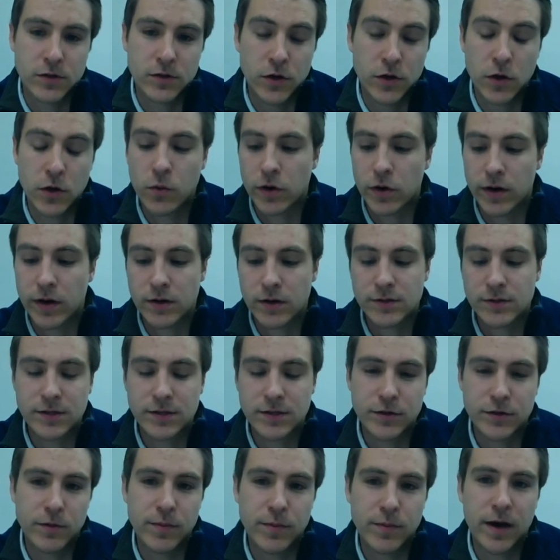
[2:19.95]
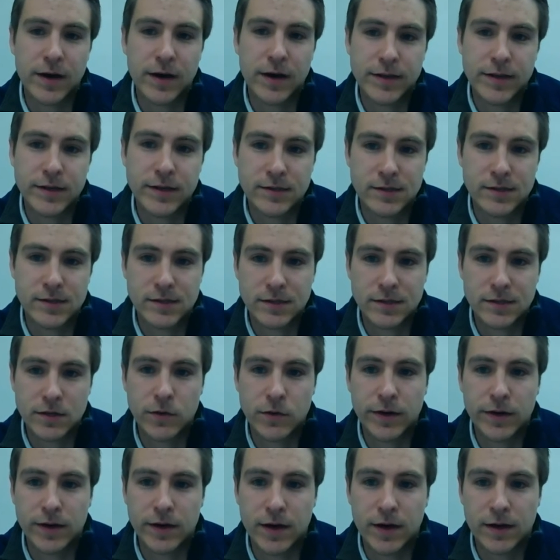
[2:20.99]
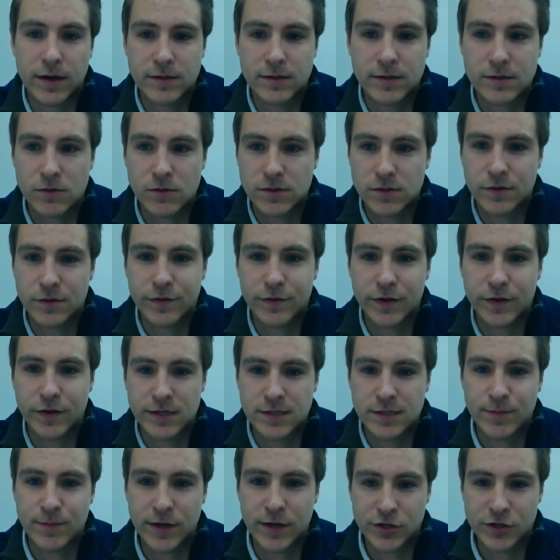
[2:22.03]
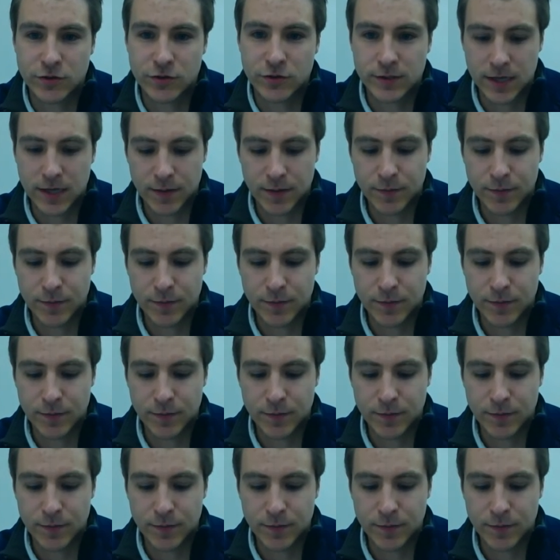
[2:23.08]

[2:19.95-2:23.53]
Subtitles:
Nowhere else in your body is this going on. So it's a very special type of